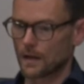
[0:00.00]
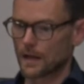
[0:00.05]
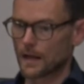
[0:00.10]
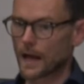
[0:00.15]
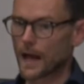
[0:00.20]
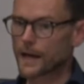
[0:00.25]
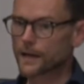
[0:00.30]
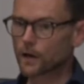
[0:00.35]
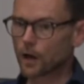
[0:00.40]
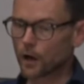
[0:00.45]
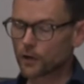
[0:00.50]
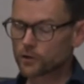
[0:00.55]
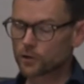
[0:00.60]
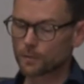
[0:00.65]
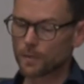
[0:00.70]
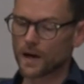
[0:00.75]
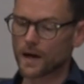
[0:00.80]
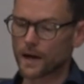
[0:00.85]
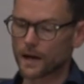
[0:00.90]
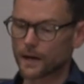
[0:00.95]
Like
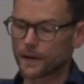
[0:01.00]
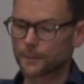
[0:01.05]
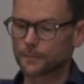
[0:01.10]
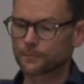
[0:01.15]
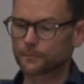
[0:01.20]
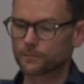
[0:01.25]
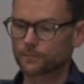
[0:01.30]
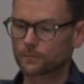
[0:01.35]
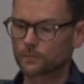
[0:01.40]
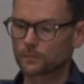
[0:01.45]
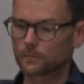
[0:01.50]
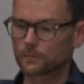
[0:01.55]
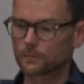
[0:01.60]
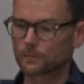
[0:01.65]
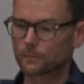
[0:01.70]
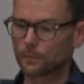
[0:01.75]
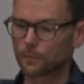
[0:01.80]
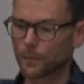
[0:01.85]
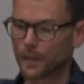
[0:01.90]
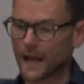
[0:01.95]
Occupy,
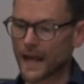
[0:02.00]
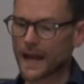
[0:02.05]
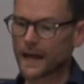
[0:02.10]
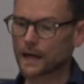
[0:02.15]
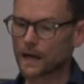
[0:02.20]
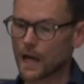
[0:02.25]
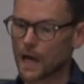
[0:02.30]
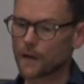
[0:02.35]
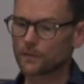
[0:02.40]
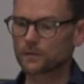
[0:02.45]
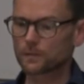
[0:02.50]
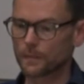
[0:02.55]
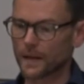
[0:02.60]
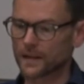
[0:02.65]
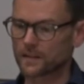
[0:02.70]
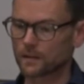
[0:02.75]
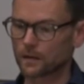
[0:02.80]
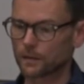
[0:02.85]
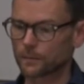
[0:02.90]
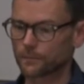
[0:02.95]
Black Lives
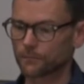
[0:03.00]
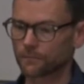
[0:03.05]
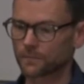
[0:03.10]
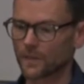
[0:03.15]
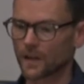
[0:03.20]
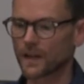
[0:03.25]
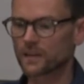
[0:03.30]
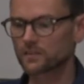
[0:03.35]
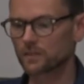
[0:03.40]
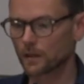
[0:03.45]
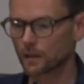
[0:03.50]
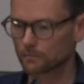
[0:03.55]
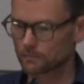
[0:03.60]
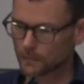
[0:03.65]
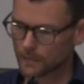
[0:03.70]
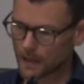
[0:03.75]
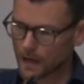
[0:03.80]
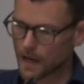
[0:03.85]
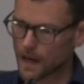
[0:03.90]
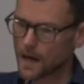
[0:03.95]
Matter is a
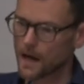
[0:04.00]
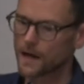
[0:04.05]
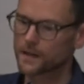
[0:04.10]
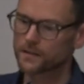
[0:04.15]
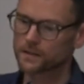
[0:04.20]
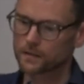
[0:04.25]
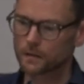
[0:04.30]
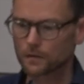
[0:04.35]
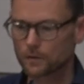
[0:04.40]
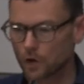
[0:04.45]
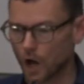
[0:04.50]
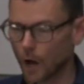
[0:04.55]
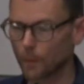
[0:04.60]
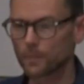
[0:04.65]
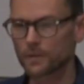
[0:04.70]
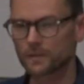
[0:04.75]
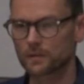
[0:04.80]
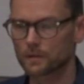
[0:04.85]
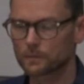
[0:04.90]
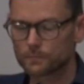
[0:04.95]
large,
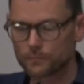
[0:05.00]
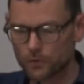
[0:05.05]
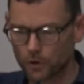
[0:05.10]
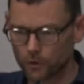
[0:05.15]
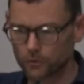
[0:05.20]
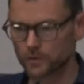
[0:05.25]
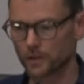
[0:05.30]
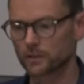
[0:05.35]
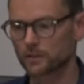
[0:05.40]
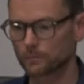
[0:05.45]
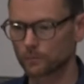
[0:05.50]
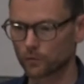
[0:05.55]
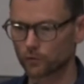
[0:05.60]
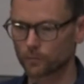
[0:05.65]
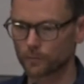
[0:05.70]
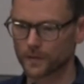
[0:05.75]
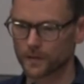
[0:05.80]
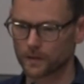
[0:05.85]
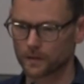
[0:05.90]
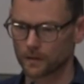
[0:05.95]
composite protest
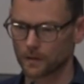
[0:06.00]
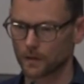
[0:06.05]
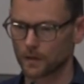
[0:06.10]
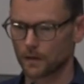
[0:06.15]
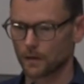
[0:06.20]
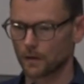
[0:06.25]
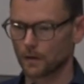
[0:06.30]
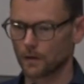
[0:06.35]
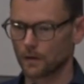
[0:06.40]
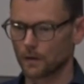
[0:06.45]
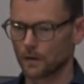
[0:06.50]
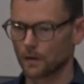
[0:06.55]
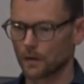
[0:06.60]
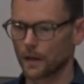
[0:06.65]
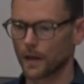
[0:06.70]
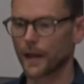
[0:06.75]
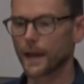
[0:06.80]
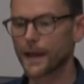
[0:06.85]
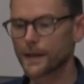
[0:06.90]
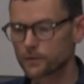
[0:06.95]
movement,
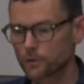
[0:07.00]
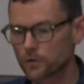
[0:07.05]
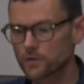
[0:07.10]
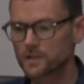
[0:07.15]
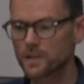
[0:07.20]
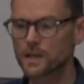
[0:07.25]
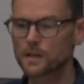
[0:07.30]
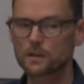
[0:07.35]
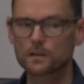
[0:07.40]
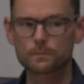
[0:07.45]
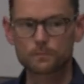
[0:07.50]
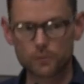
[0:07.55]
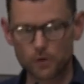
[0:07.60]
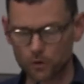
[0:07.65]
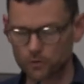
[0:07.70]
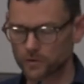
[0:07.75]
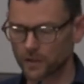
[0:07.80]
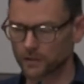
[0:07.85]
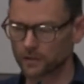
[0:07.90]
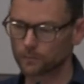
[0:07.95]
a heterogeneous
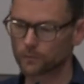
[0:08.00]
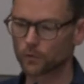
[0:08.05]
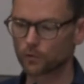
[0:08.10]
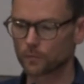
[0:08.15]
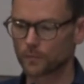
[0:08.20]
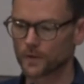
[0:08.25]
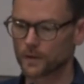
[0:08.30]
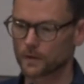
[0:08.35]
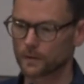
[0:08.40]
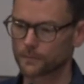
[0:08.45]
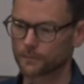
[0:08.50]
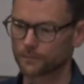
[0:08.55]
protest movement,